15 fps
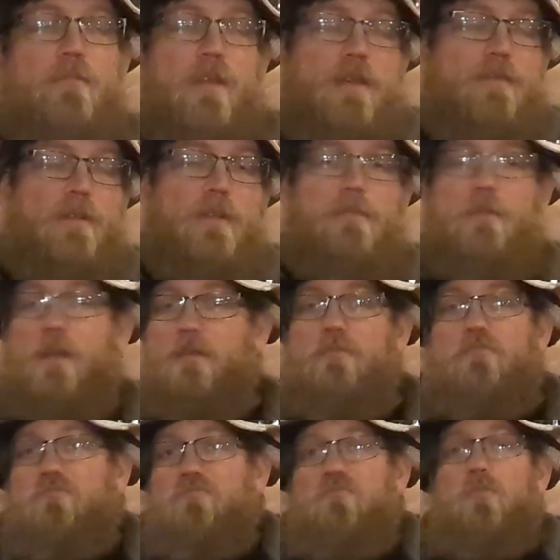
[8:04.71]
thankfully,
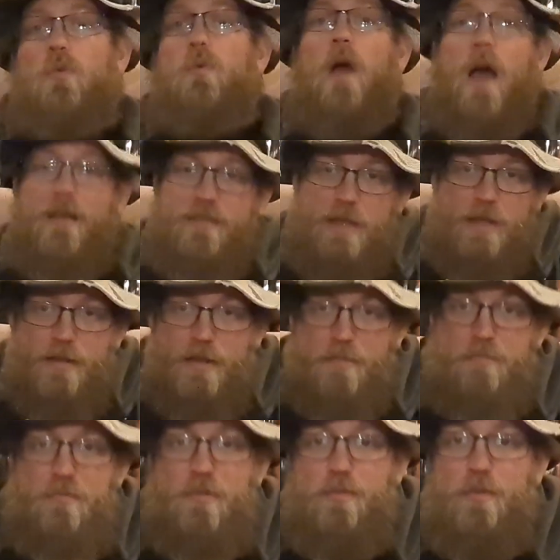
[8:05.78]
I've got
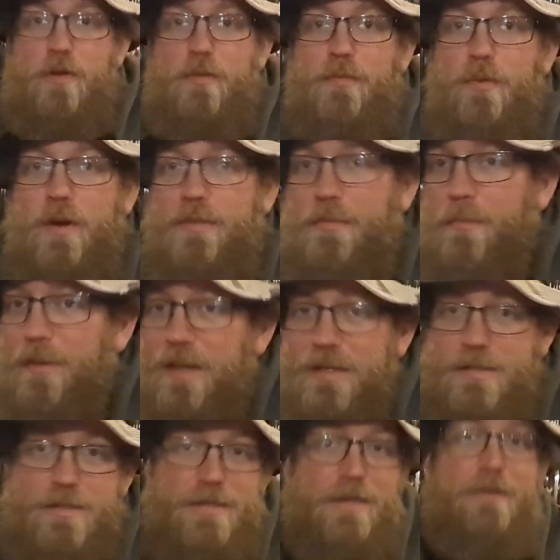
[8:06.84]
like 3 or 4 different
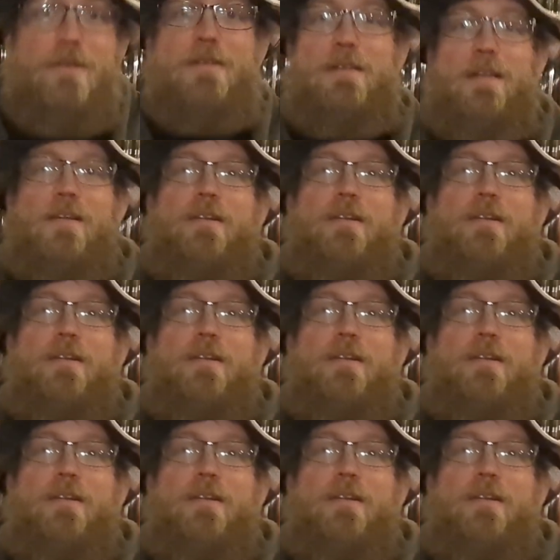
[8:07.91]
places here in